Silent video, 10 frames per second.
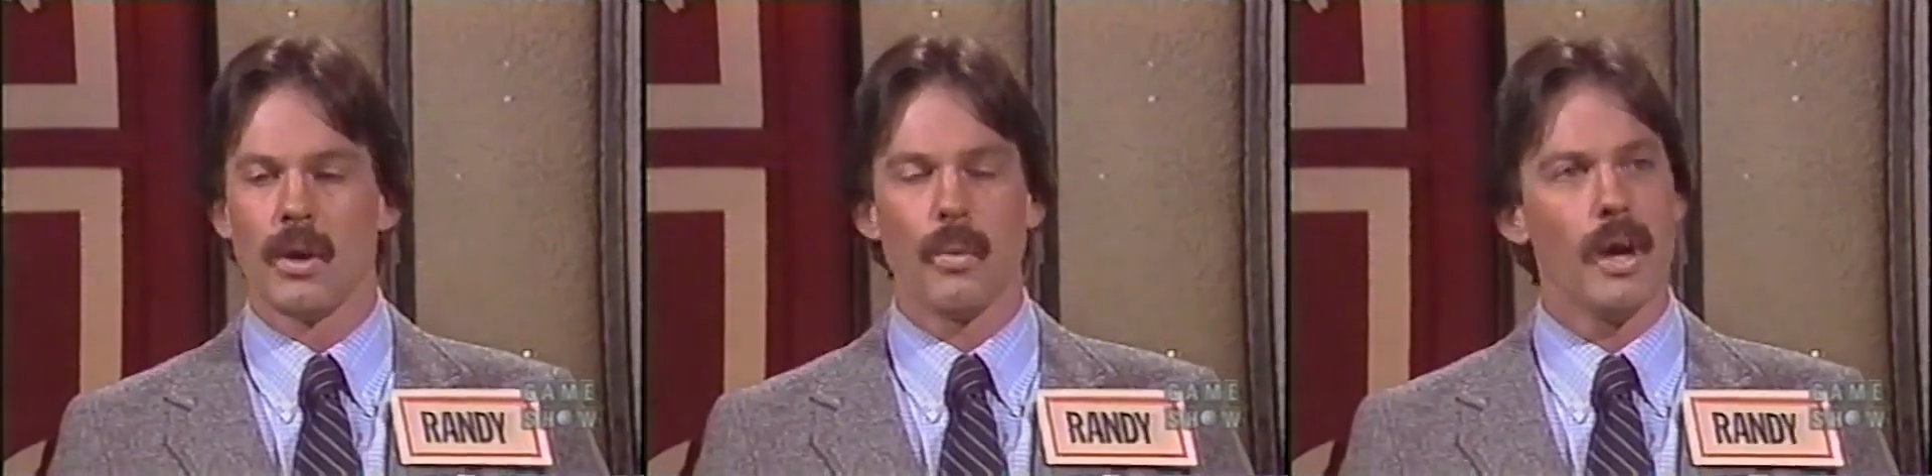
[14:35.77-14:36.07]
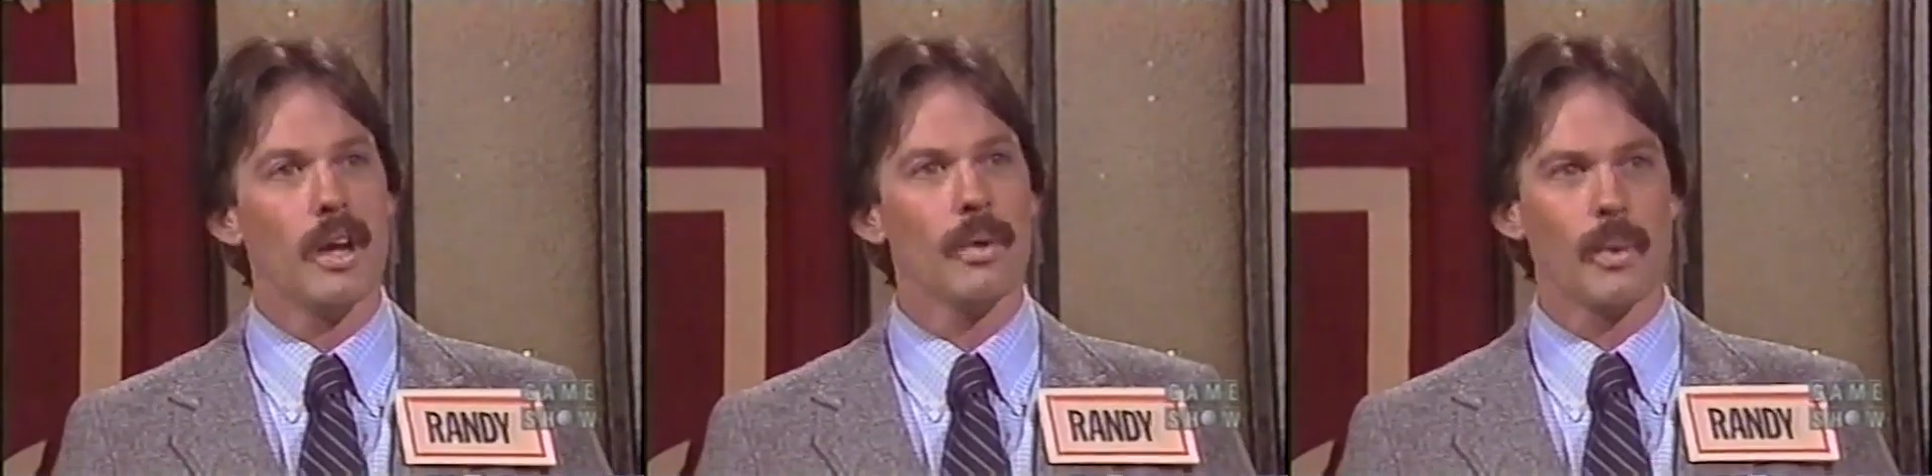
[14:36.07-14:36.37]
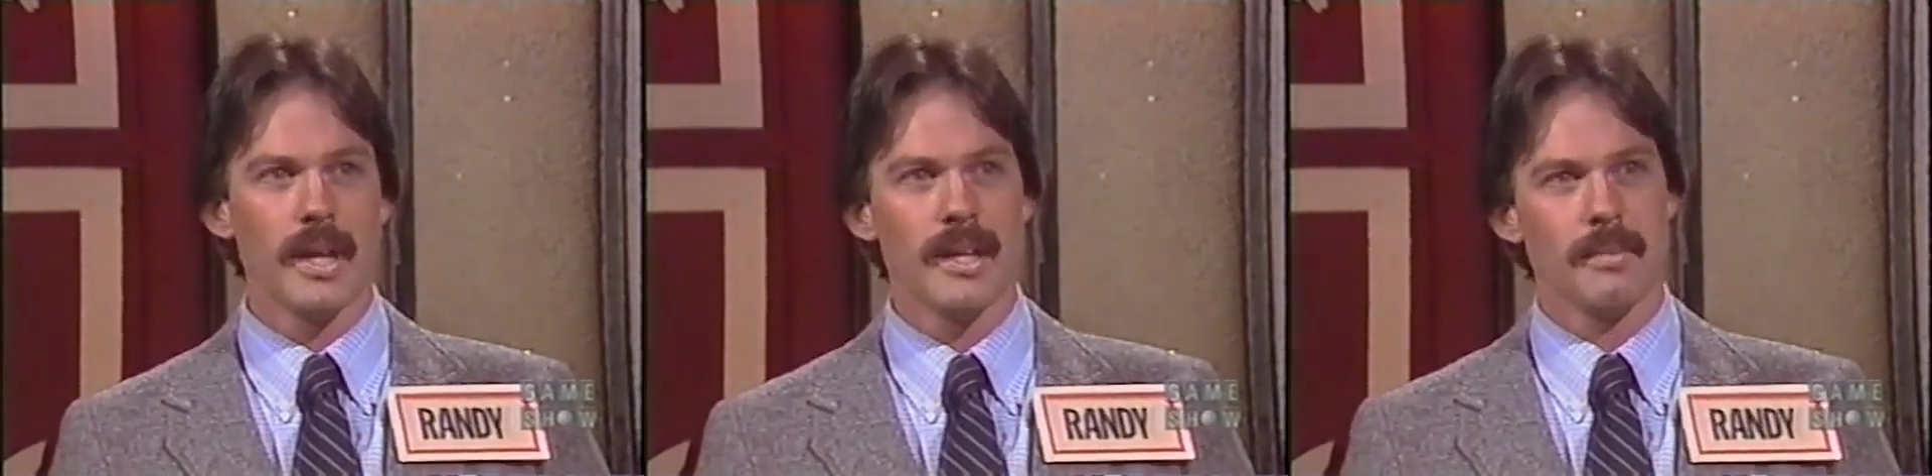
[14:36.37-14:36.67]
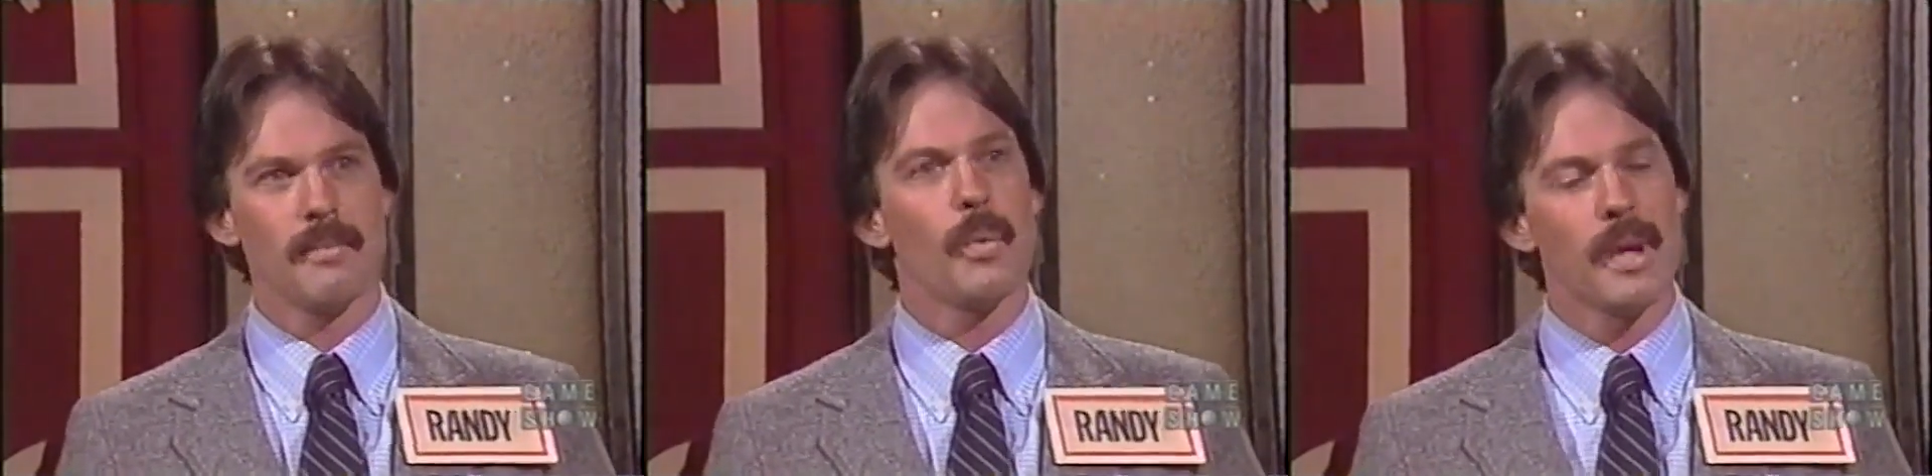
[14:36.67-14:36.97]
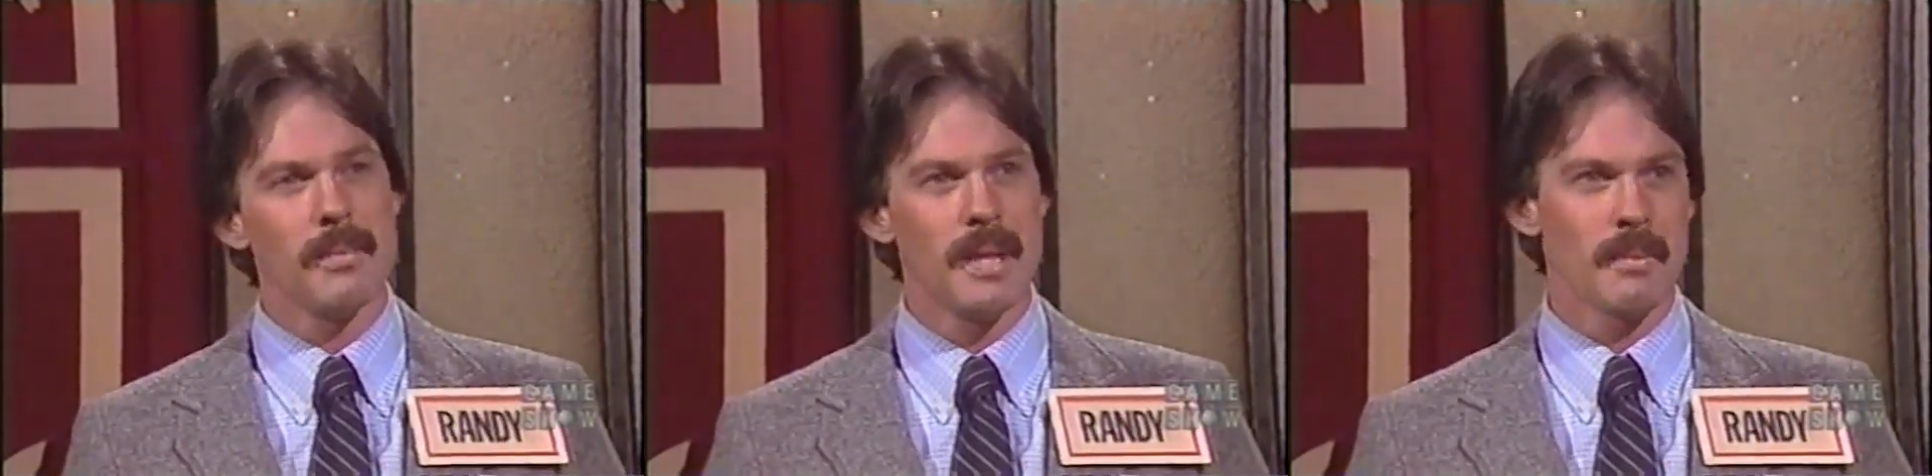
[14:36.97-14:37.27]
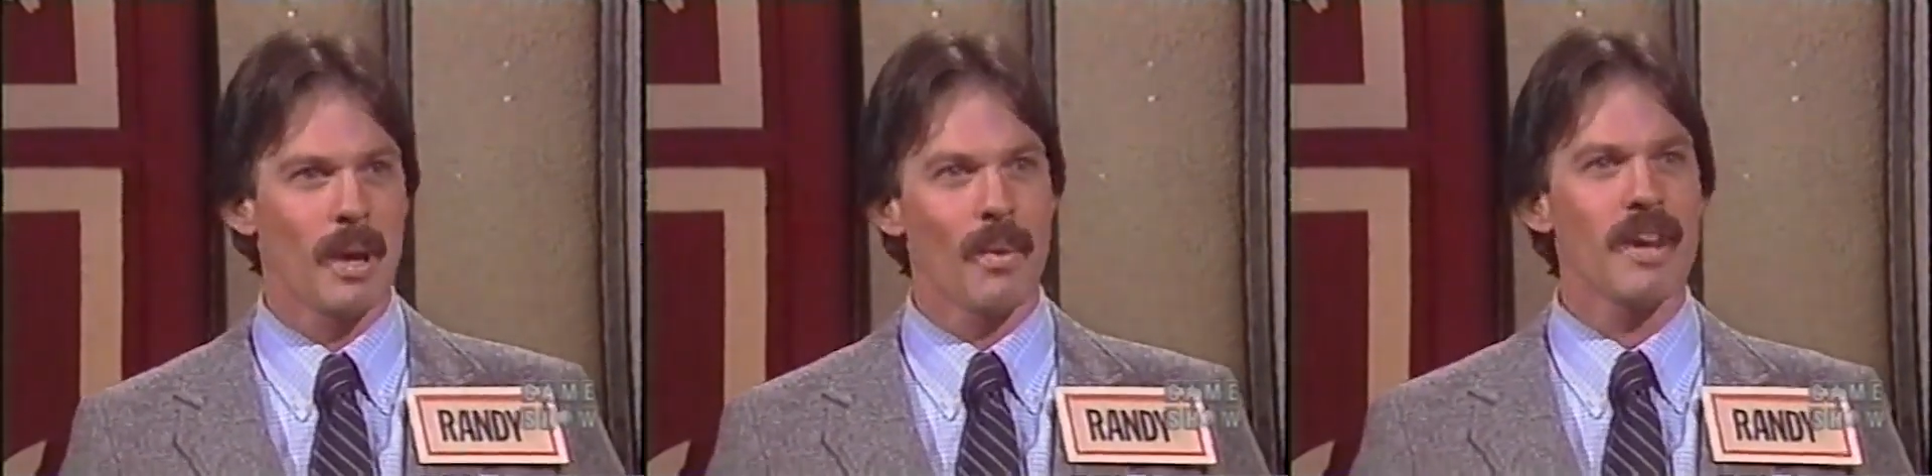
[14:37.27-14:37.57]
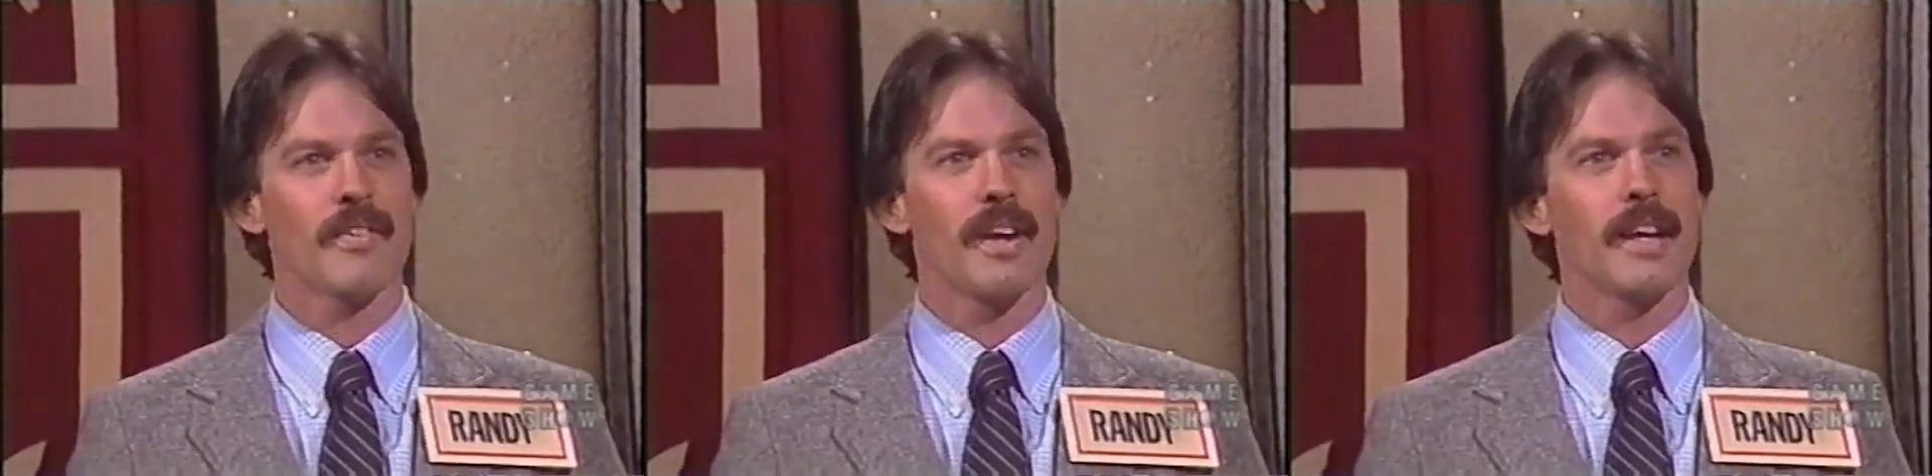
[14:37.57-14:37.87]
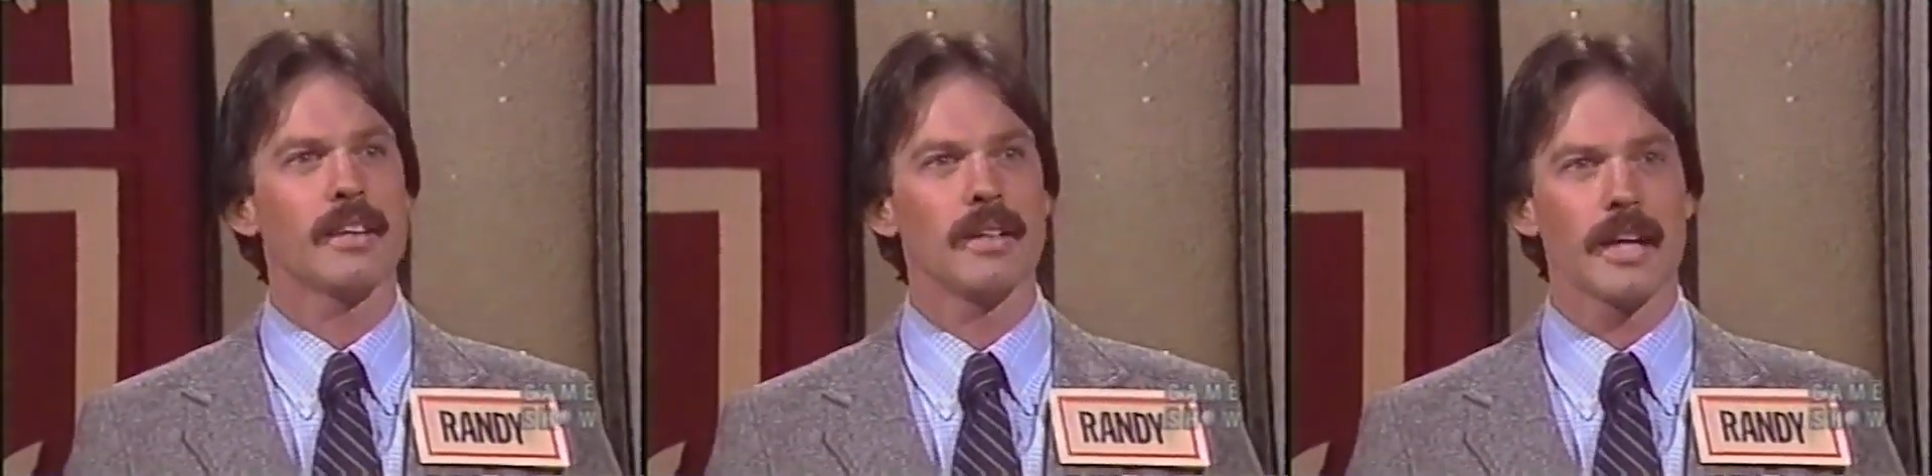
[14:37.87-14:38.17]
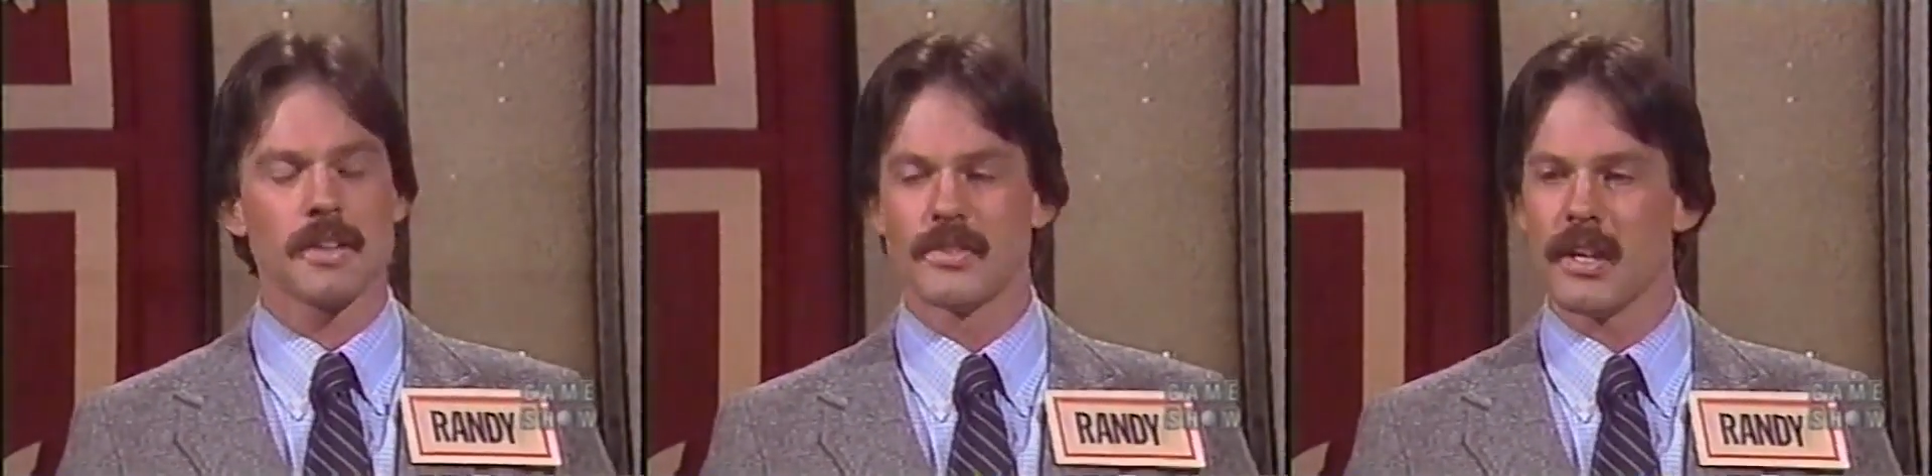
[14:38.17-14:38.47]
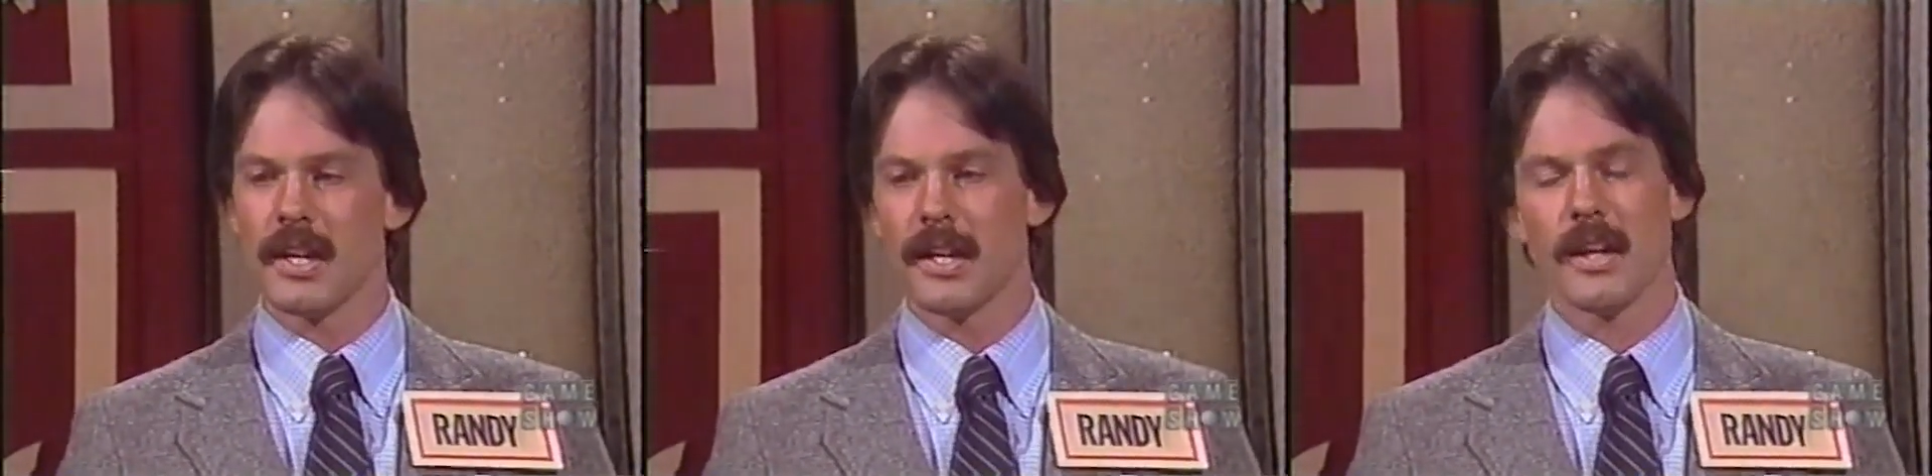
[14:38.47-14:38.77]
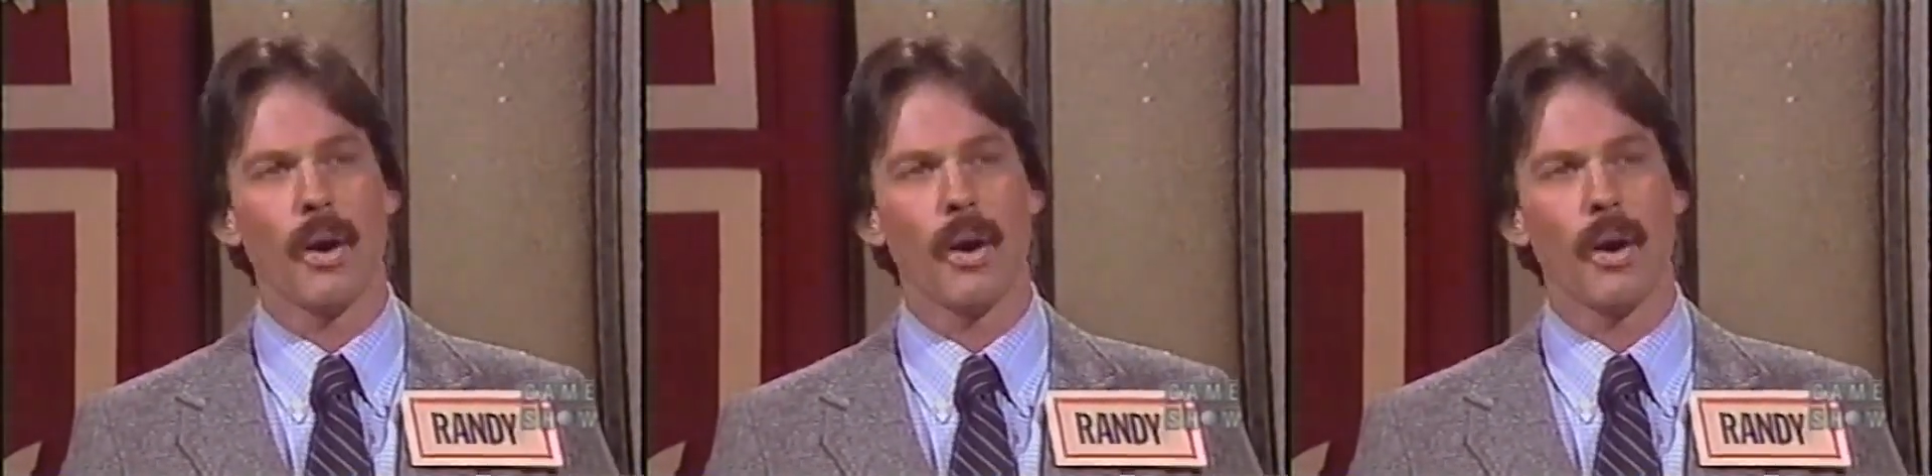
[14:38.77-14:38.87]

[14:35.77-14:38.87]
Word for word: Well, we, we meaning my wife and I, collect uh,